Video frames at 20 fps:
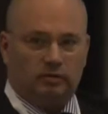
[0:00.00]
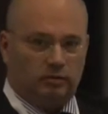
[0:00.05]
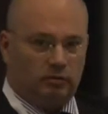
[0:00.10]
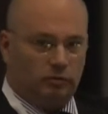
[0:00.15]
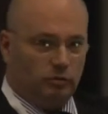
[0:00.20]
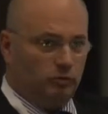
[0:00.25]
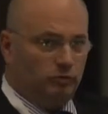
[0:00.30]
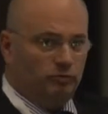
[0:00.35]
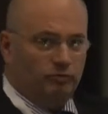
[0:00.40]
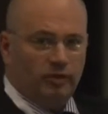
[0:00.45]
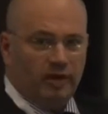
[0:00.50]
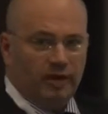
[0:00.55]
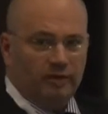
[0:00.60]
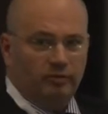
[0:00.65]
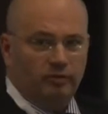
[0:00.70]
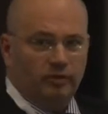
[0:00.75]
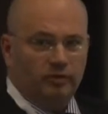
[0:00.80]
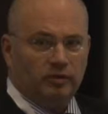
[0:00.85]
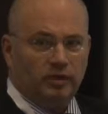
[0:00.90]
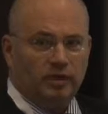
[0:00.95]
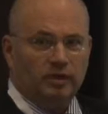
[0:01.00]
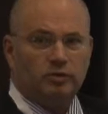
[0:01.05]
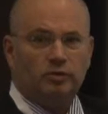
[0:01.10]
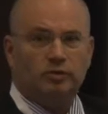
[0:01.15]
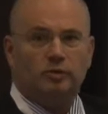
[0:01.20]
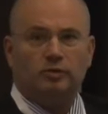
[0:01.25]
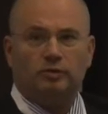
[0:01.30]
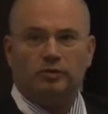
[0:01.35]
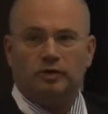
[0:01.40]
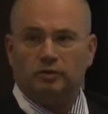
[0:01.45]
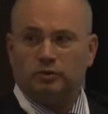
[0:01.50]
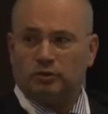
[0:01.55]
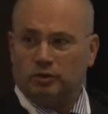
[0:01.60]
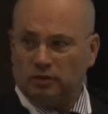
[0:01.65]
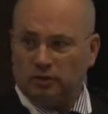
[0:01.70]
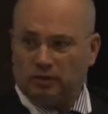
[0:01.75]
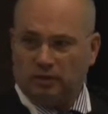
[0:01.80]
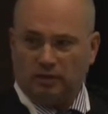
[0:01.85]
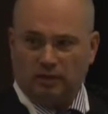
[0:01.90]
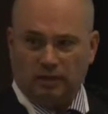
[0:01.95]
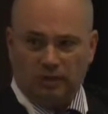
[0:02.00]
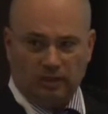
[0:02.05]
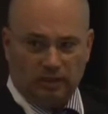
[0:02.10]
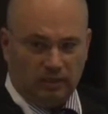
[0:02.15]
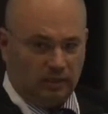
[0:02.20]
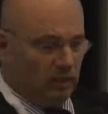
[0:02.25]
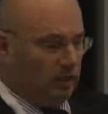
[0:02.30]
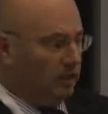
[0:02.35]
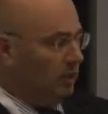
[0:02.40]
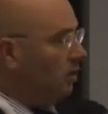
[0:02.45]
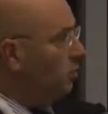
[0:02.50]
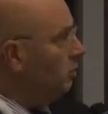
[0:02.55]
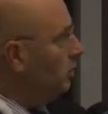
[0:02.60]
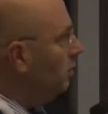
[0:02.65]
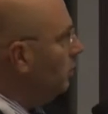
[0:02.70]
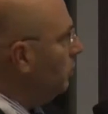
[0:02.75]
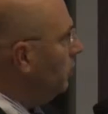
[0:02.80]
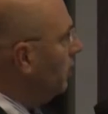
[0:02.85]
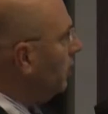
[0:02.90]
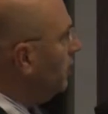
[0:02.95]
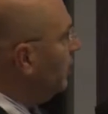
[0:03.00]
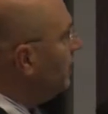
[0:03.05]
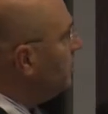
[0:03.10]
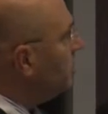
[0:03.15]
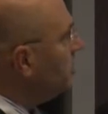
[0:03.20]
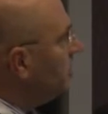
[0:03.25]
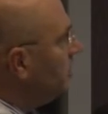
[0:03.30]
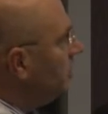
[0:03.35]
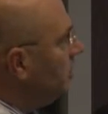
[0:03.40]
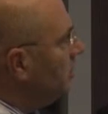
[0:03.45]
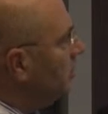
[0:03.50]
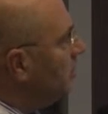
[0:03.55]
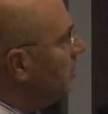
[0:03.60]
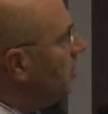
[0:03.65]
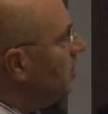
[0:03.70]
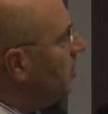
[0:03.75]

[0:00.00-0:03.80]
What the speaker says: to 500,000 euros. Only oil and gas can